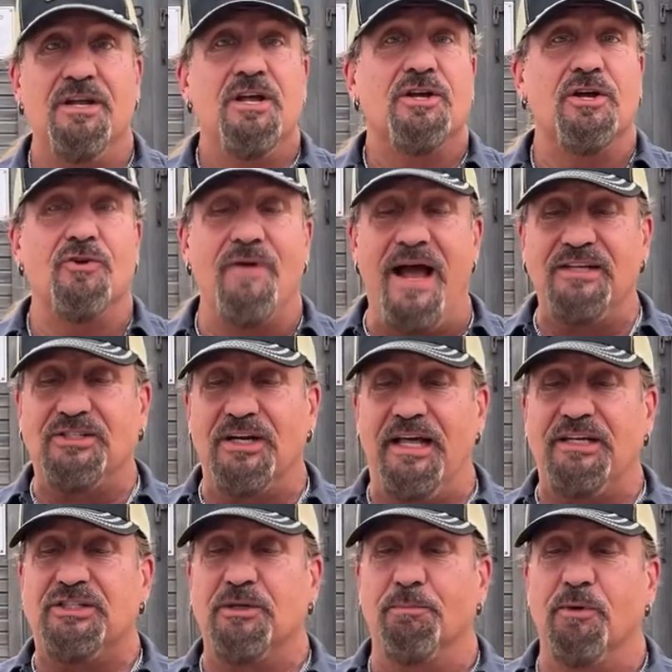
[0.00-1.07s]

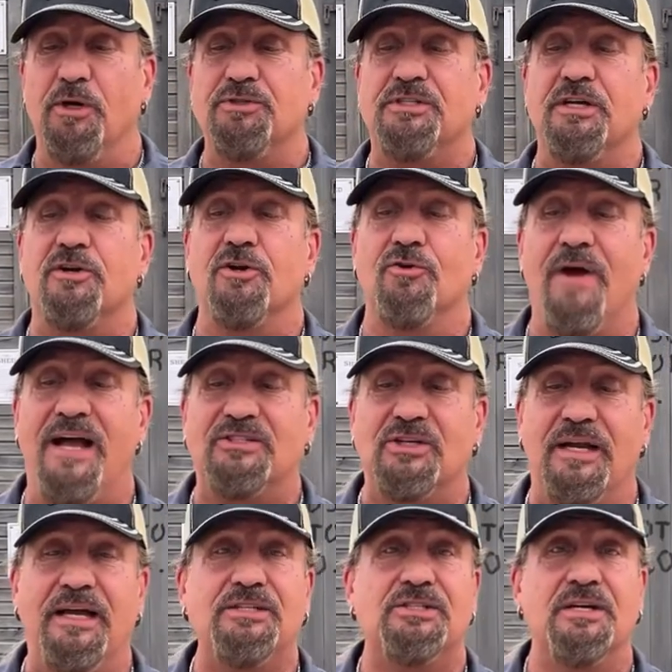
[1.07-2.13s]
Congratulations, Bruce, and
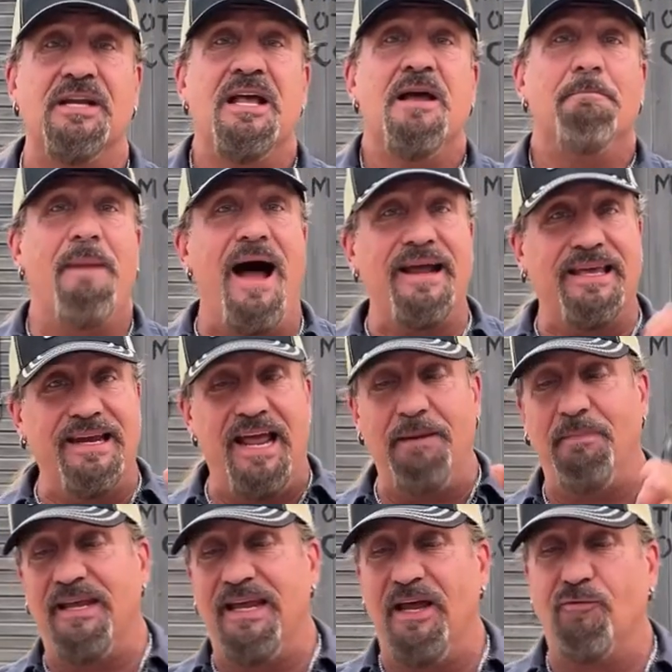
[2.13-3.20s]
congratulations, Mike and Amy
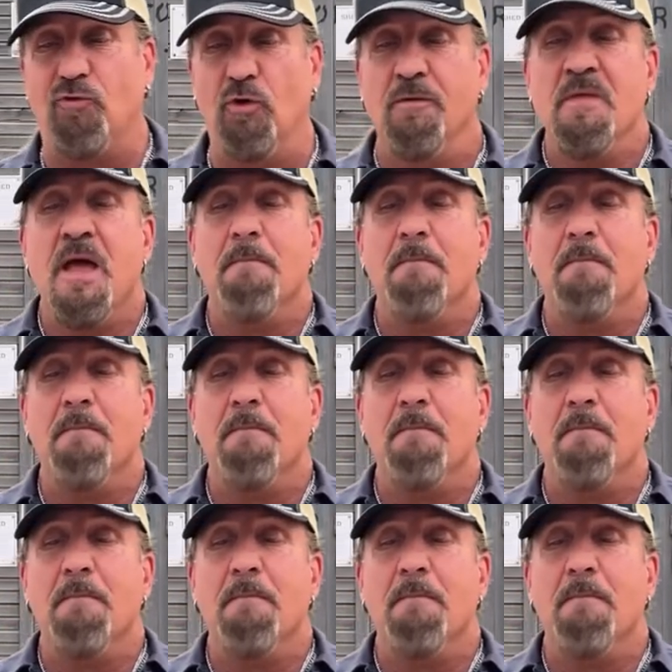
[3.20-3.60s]
Gifter.